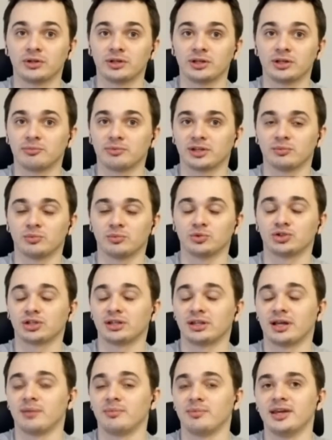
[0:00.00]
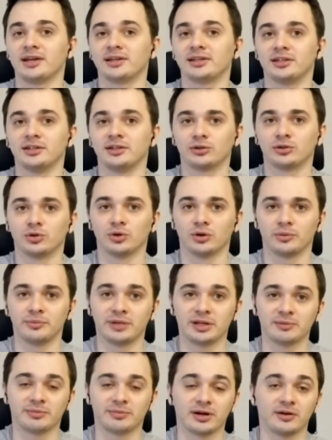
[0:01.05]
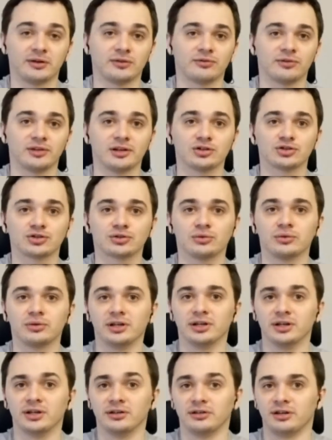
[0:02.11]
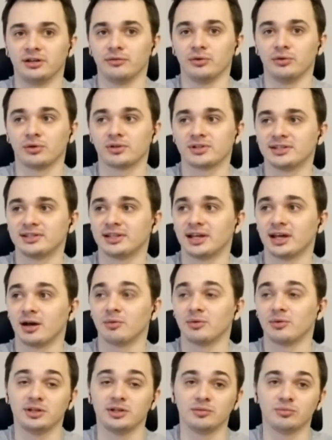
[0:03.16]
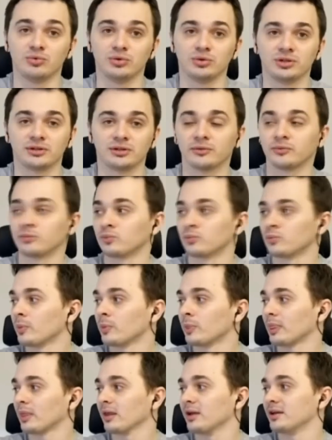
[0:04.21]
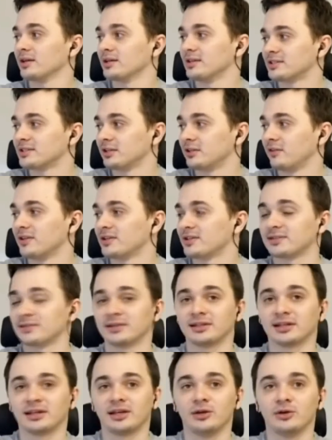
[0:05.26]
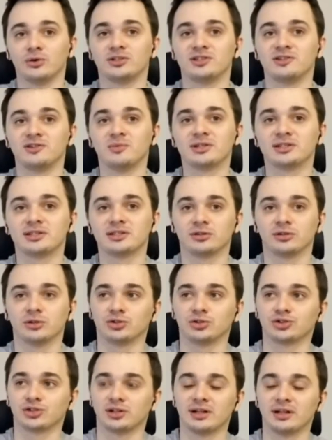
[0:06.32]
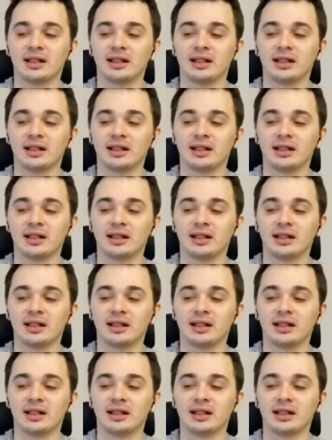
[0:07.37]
You will need to replace your network equipment because nobody's really going to,